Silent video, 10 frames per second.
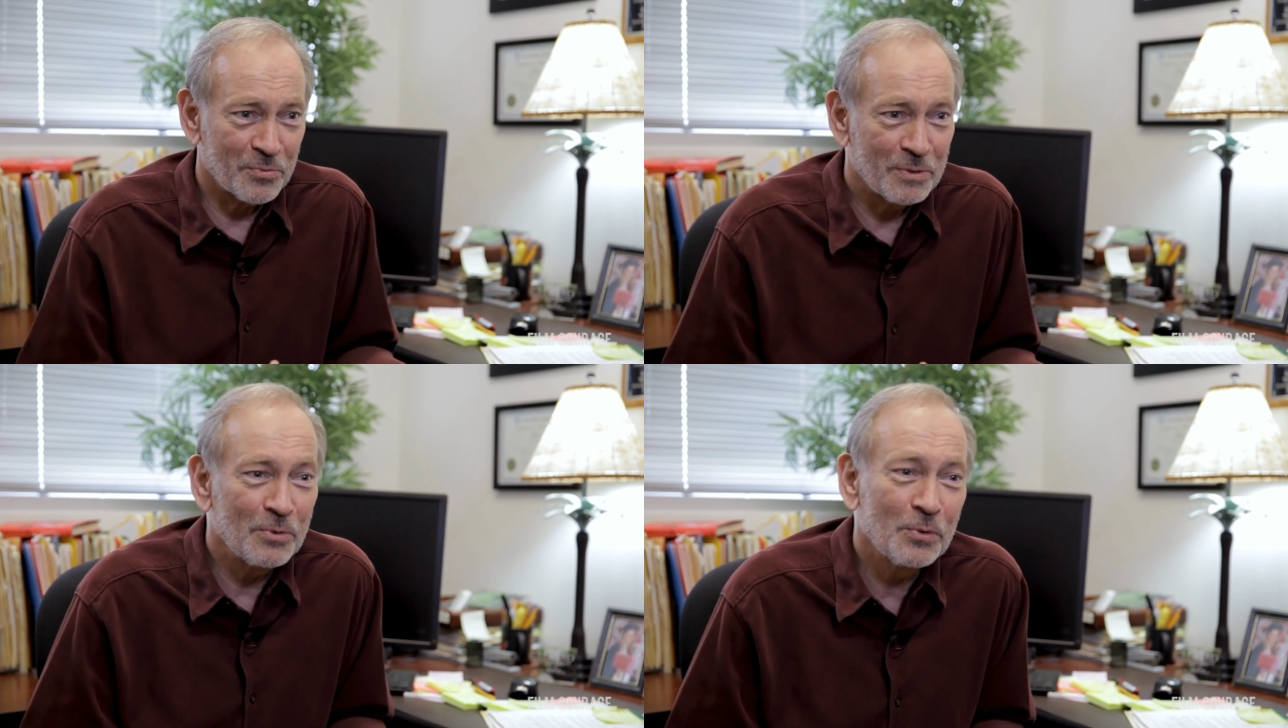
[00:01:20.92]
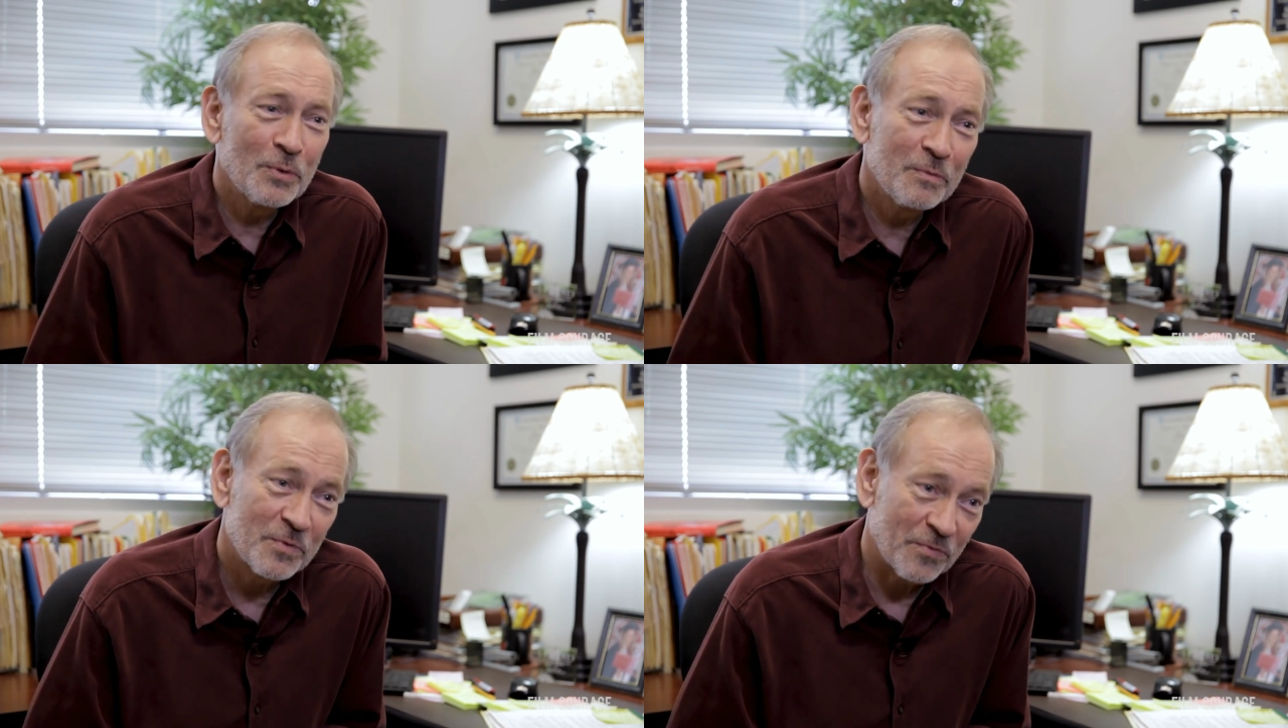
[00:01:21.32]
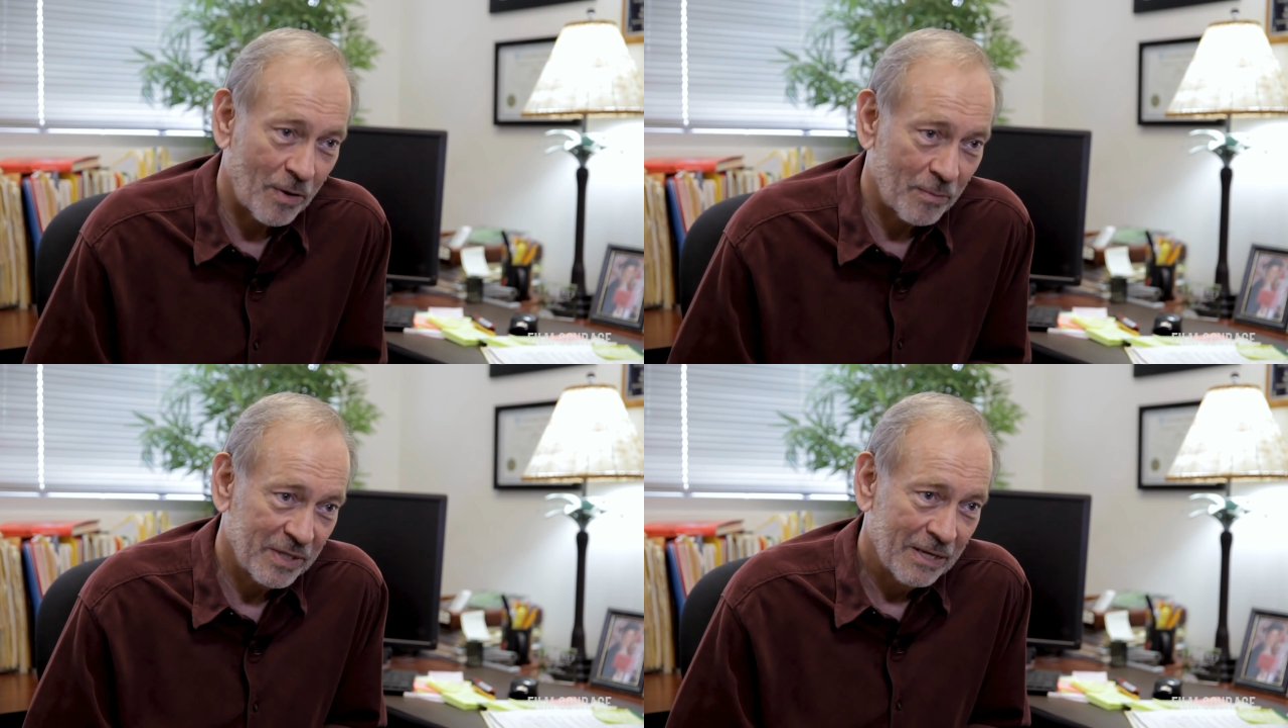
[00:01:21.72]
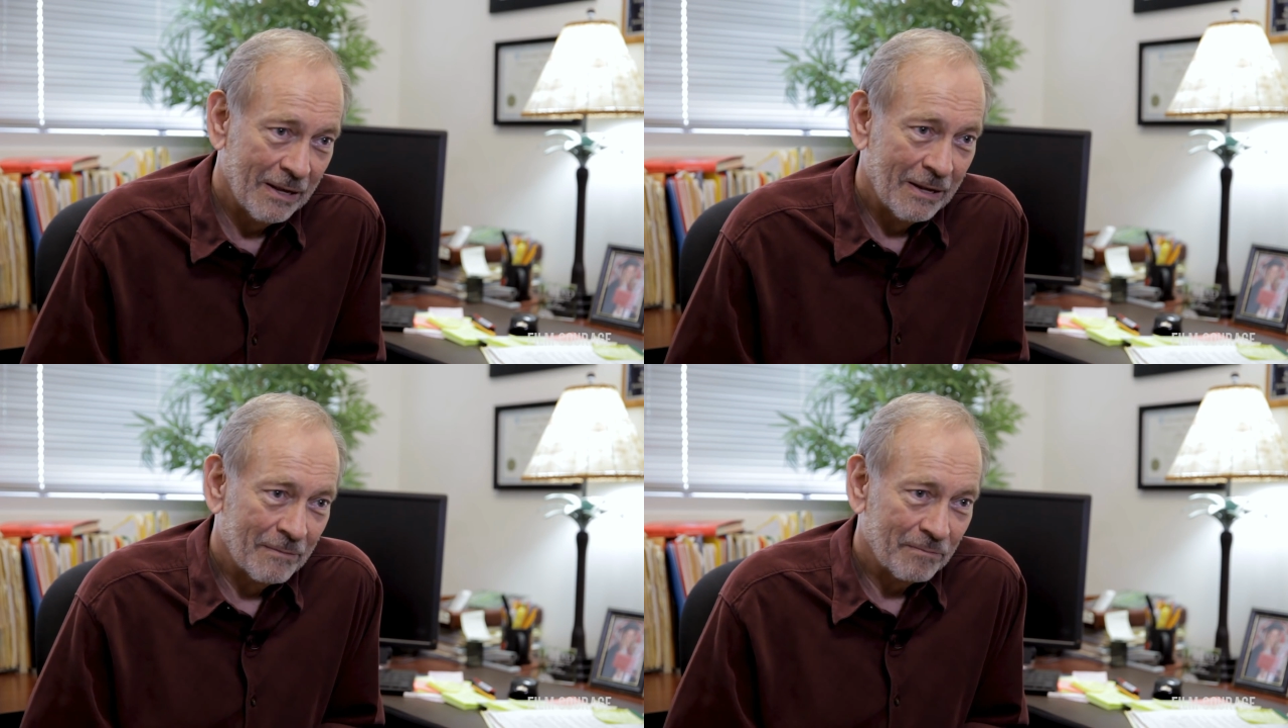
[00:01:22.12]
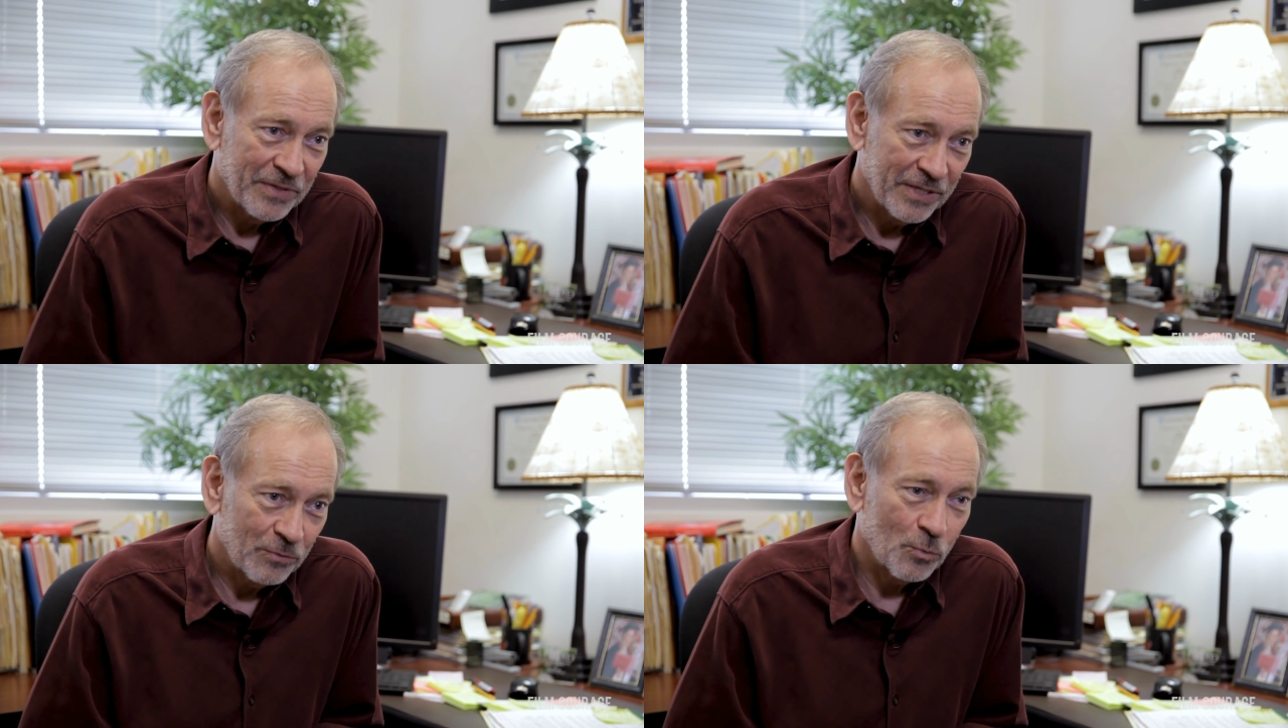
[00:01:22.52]
removed from it.
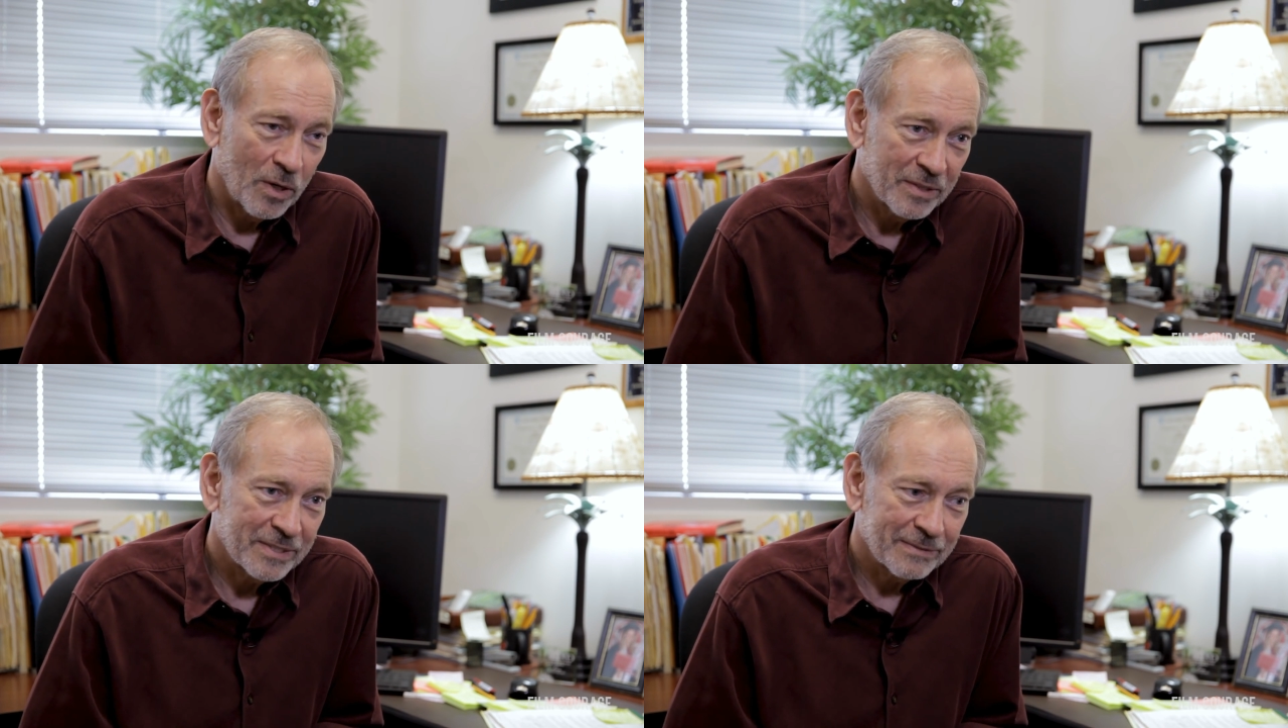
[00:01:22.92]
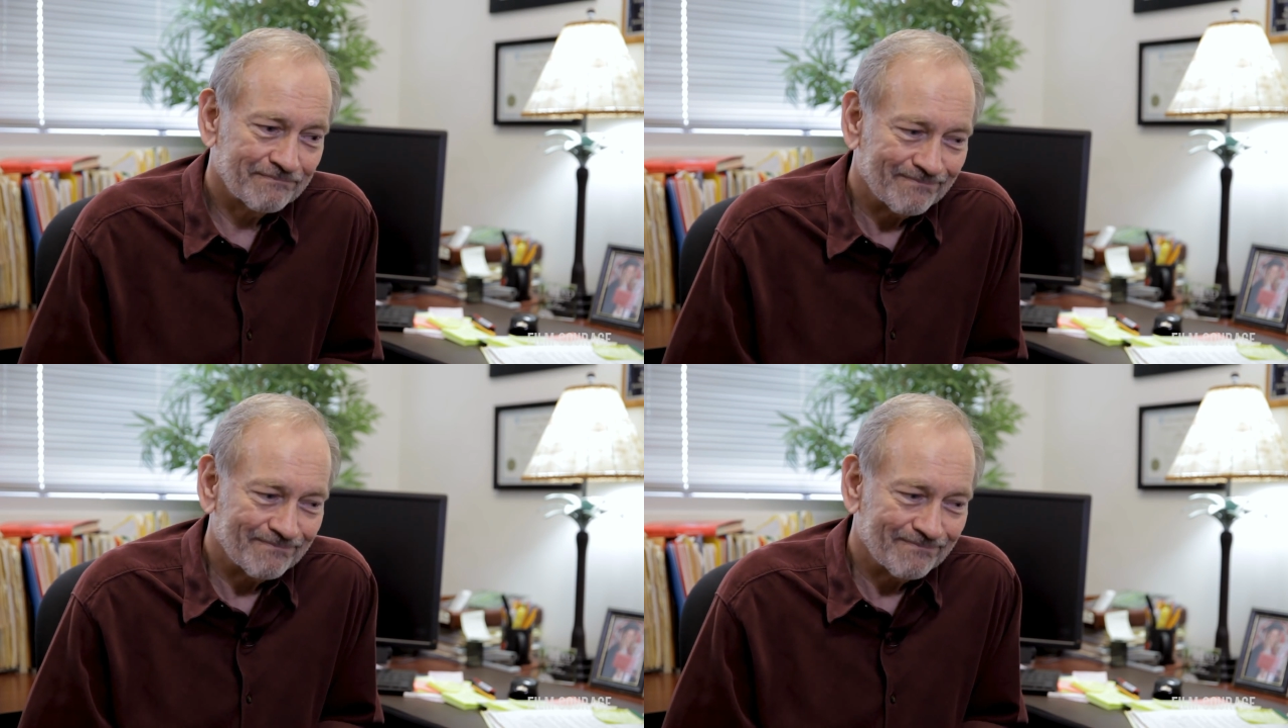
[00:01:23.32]
It was